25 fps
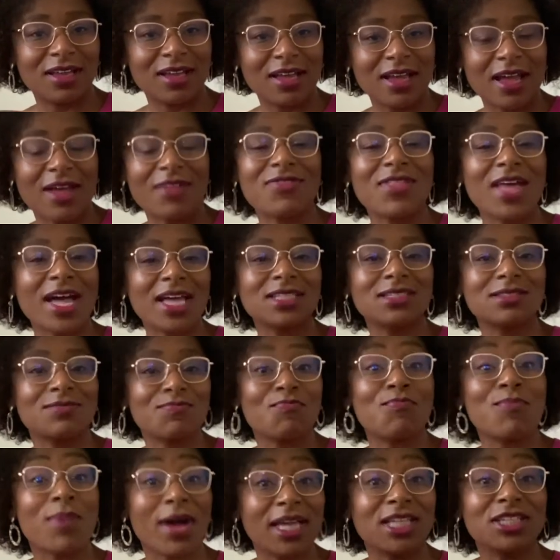And that's
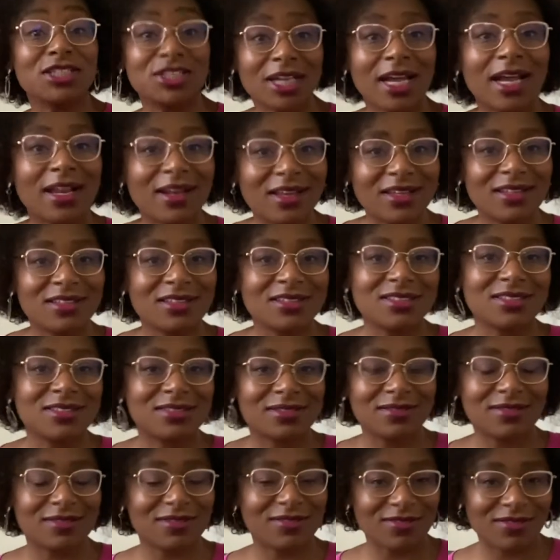my challenge,
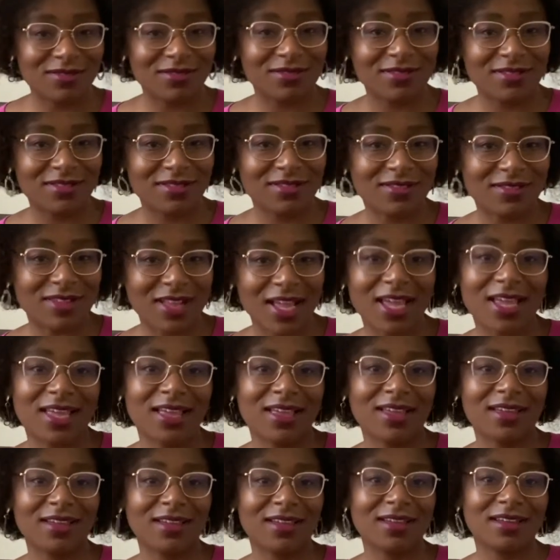
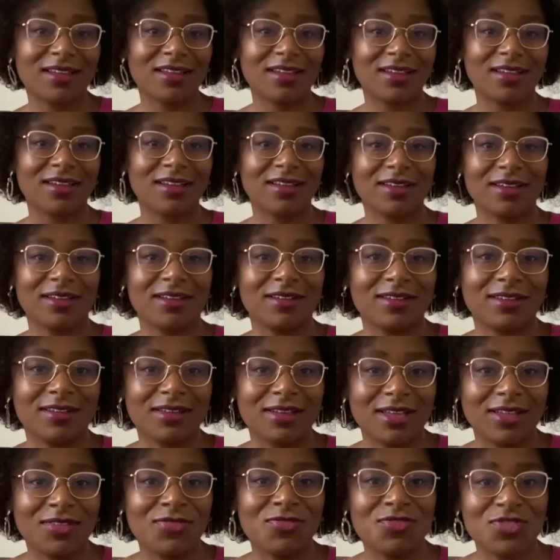like,
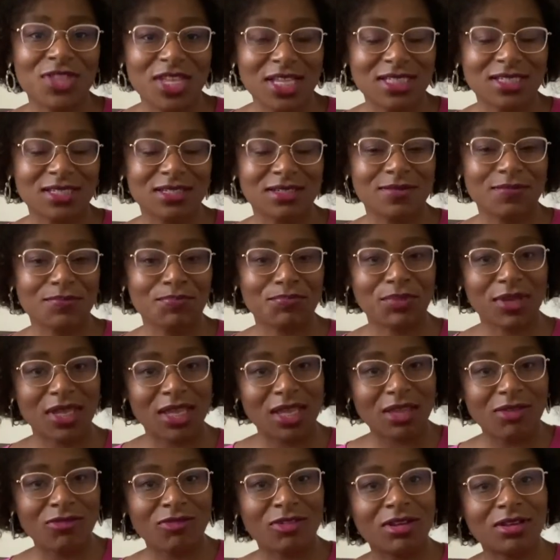in this
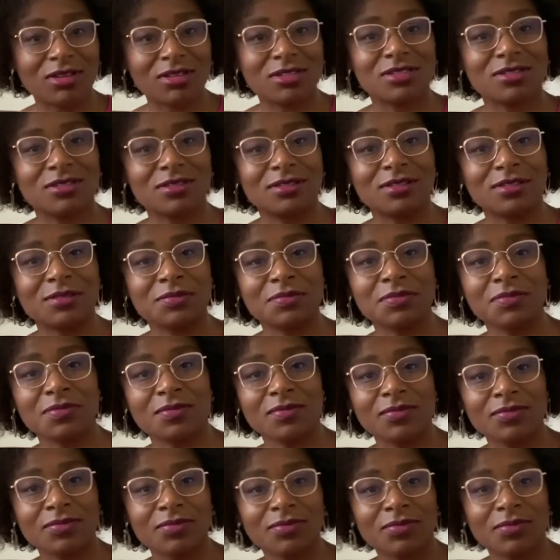period.
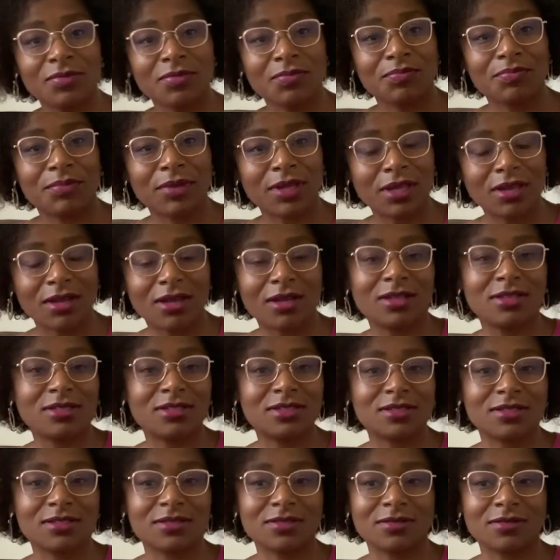
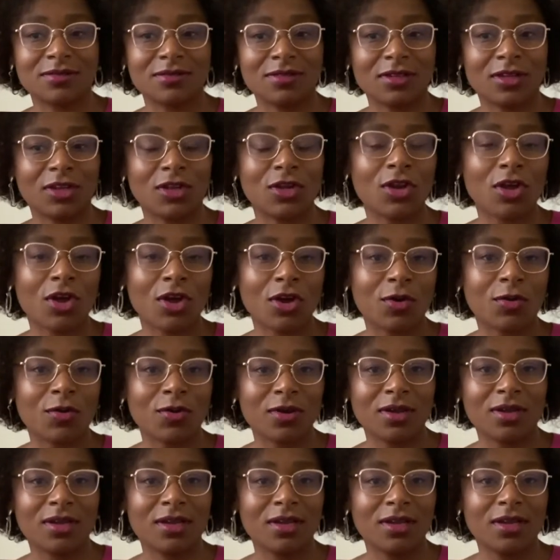Because, you know,
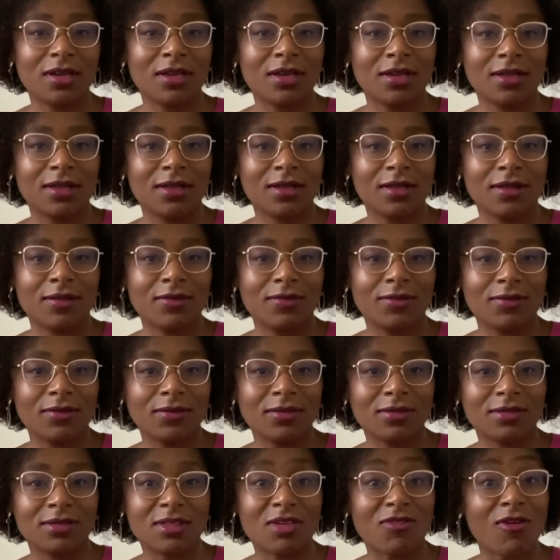
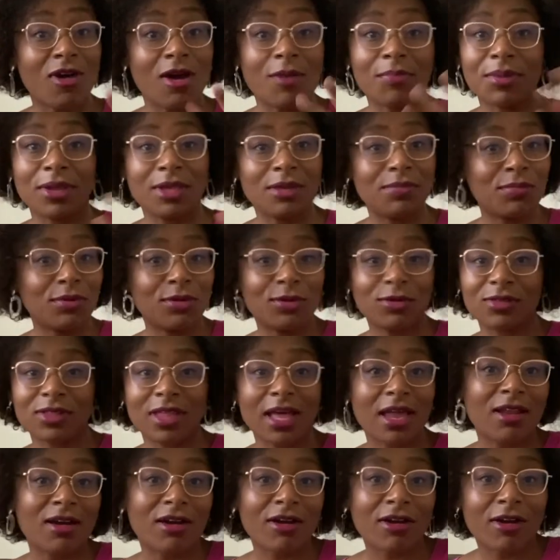there are people
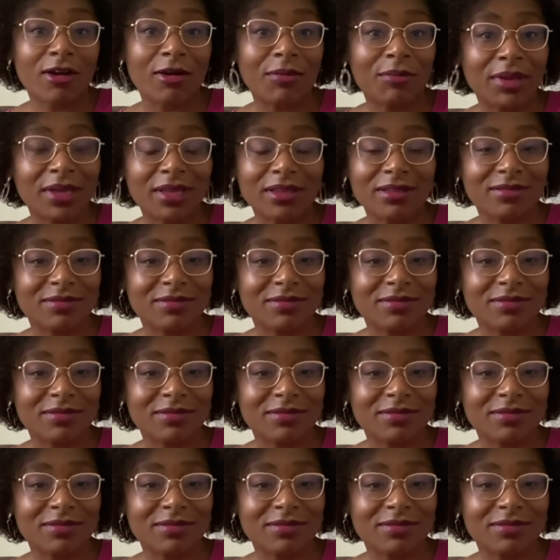that are coming.